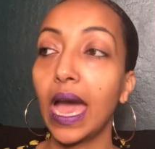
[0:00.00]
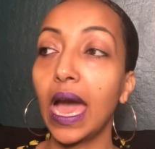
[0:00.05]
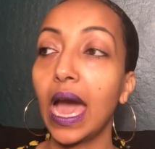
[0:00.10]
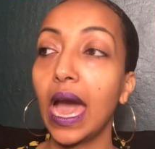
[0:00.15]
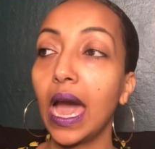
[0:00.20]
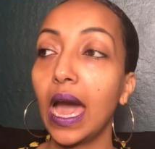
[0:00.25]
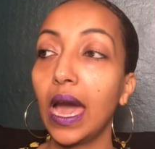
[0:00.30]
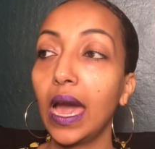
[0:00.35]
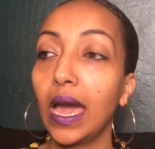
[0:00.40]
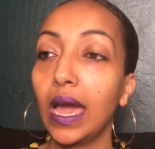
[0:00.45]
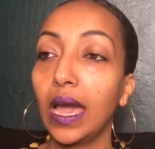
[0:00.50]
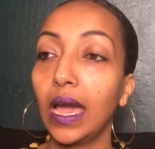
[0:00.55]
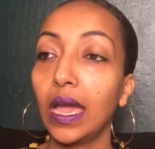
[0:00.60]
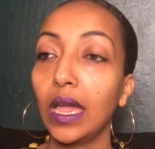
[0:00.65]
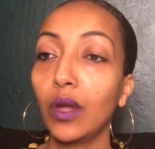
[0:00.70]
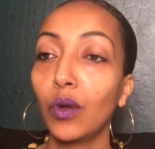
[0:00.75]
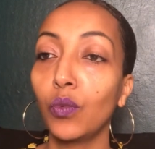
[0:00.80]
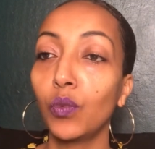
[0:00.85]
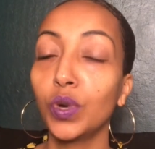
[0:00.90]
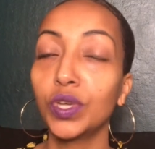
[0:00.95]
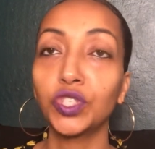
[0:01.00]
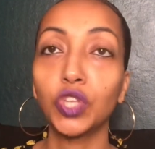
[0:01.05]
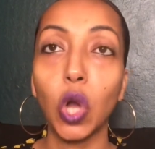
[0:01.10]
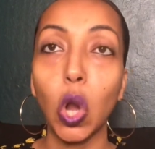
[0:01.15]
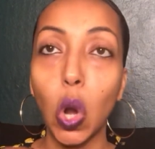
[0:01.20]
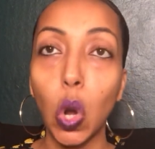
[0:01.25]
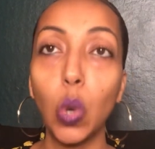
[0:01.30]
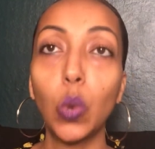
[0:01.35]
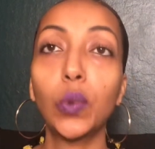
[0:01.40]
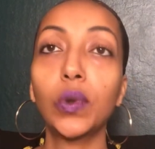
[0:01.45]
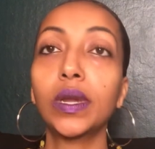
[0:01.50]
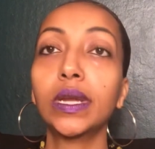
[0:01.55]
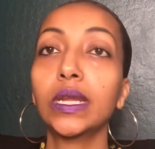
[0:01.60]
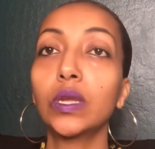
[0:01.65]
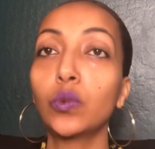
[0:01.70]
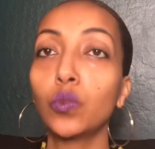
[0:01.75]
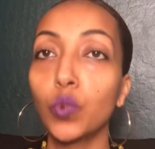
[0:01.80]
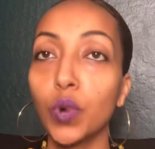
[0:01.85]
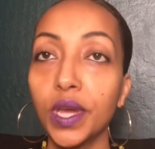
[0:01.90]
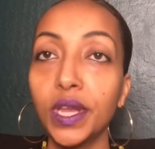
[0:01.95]
I was already
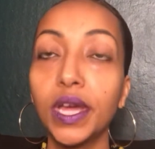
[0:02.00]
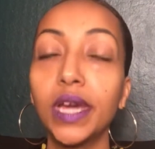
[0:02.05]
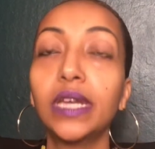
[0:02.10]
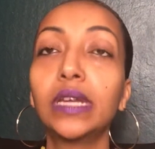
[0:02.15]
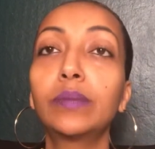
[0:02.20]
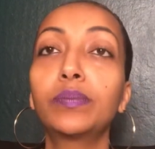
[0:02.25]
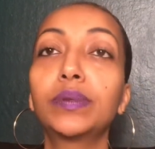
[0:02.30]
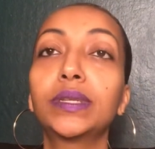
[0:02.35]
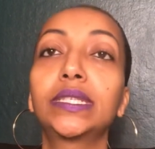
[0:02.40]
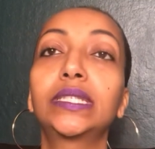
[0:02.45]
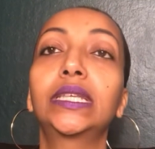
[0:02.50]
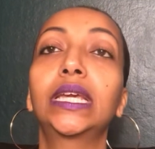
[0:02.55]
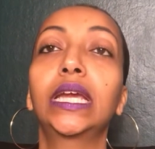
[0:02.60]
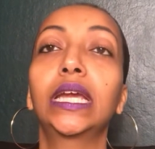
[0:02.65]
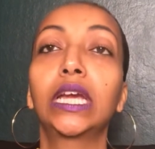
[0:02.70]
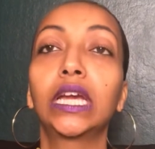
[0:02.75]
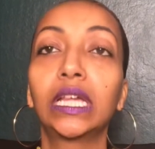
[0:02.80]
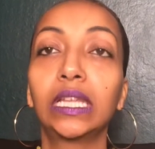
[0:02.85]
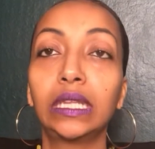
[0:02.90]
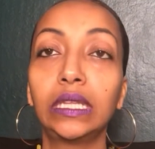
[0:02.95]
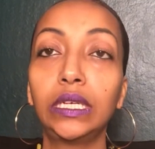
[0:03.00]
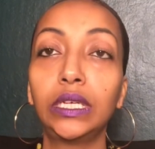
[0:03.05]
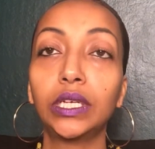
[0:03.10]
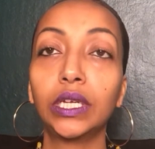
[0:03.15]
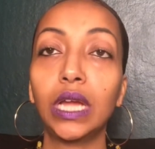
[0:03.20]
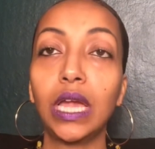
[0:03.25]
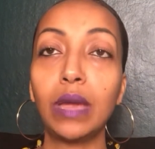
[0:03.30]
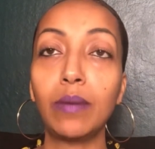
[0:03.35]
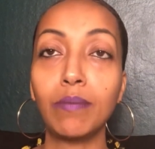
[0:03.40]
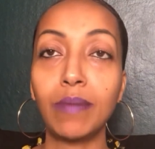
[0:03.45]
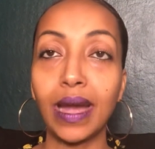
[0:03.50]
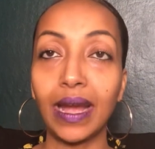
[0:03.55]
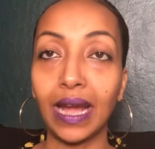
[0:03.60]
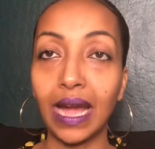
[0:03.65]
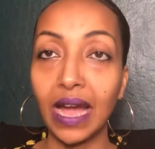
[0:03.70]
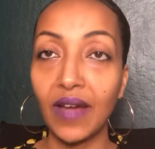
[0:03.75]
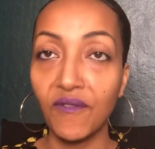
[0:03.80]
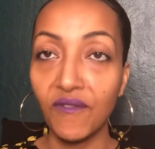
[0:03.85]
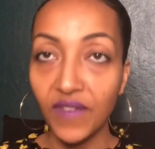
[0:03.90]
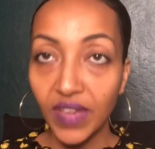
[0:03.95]
100% clear in my
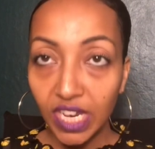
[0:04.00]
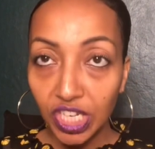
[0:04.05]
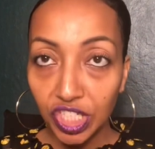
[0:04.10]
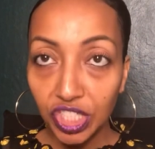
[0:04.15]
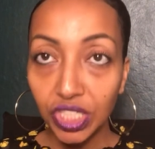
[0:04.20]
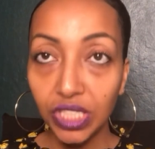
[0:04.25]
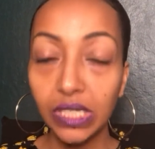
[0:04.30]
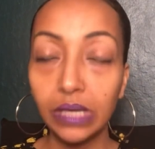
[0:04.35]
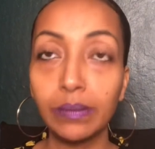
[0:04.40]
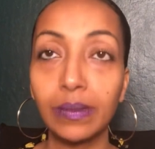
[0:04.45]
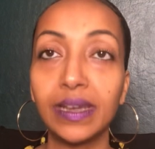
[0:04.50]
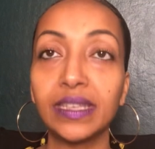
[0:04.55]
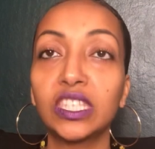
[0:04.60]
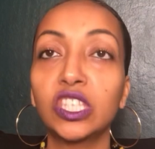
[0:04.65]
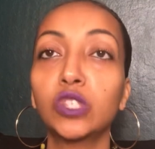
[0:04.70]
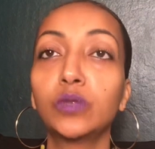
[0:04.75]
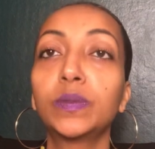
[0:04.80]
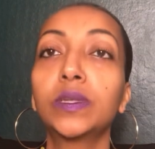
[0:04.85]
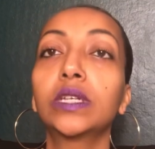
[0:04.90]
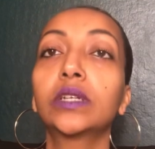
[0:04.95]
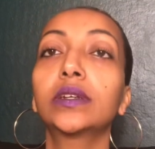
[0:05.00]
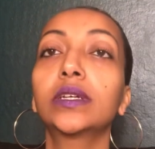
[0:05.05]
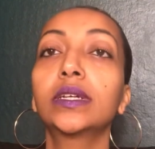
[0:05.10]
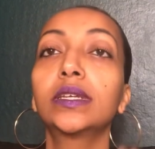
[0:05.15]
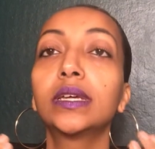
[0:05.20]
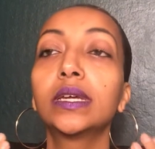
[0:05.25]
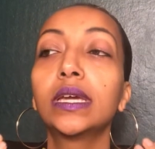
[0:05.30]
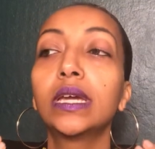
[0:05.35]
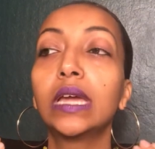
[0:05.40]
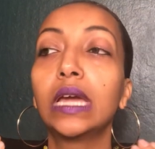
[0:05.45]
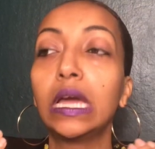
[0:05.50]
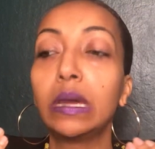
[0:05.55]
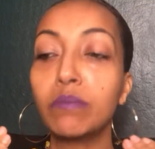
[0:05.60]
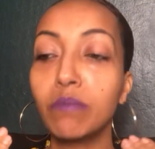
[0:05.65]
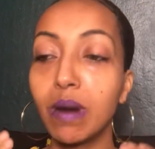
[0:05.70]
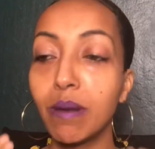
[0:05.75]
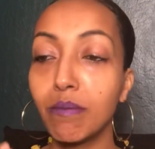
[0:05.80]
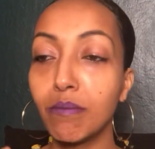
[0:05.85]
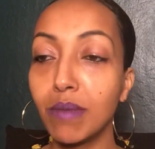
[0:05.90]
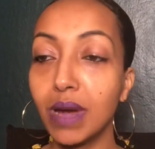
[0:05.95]
conviction, in my spirit, in
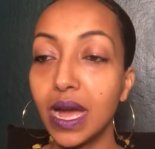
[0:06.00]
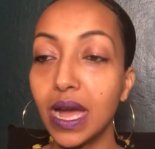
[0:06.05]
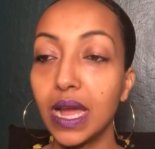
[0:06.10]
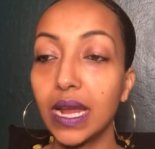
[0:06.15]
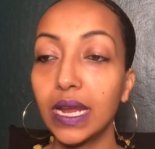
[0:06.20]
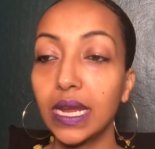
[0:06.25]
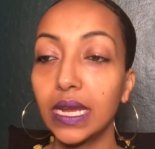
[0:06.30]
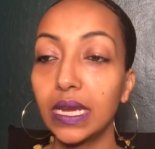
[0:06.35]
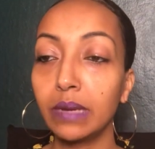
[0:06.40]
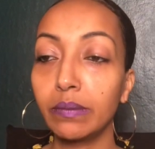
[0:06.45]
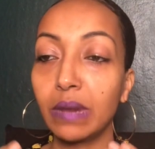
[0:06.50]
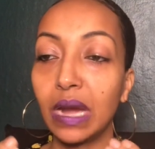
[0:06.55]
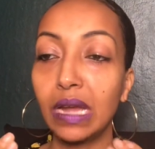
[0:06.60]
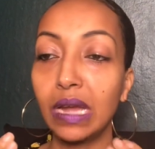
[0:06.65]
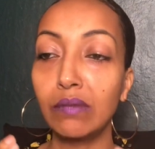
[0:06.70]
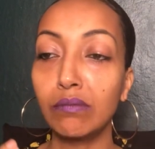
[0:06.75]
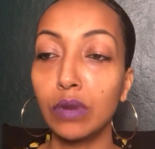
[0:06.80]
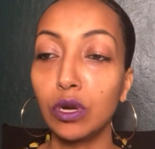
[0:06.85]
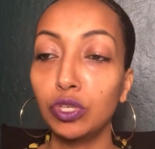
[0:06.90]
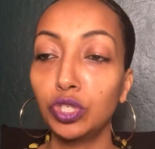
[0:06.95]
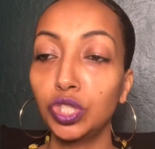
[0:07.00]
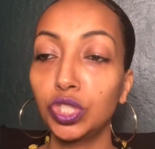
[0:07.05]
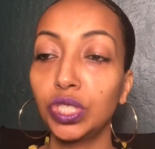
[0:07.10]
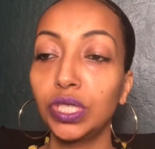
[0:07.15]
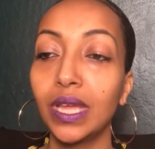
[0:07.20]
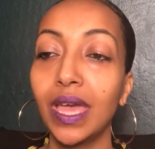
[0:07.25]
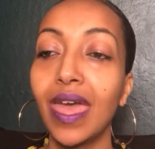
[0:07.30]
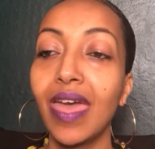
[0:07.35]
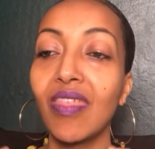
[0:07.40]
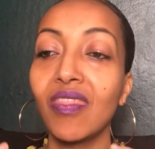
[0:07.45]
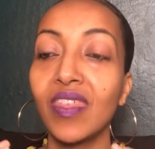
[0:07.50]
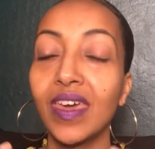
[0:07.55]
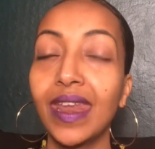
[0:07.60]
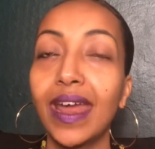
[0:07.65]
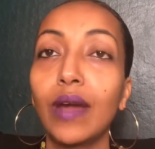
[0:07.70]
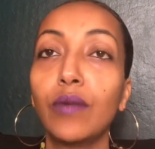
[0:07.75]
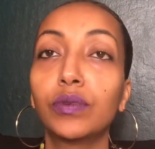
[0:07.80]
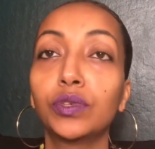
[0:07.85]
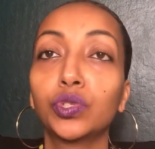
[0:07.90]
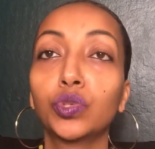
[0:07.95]
my mind, in my emotion that
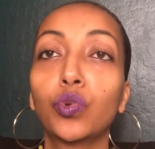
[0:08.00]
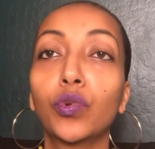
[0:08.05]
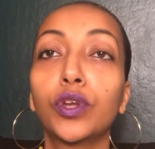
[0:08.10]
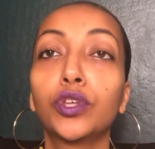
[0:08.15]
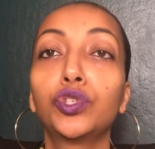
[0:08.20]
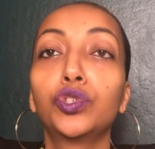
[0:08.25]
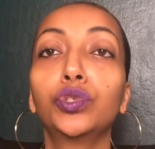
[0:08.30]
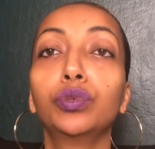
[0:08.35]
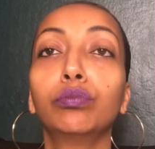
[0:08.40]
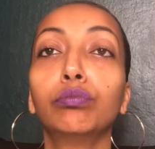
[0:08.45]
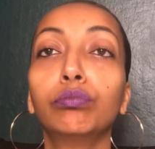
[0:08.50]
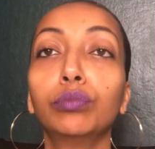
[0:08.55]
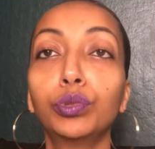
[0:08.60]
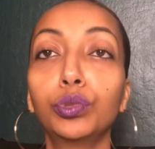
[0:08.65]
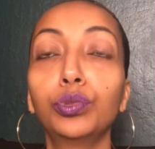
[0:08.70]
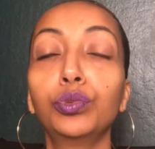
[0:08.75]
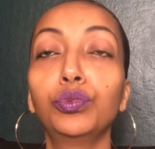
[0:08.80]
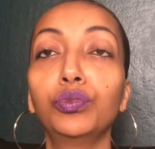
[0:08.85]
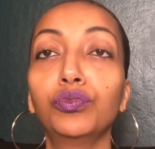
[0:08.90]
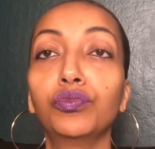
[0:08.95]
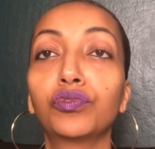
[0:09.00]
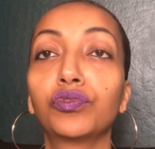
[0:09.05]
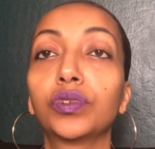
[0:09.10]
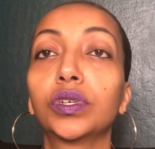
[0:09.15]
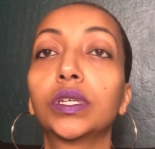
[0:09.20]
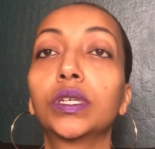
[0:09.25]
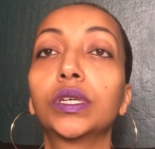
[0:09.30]
I was going to move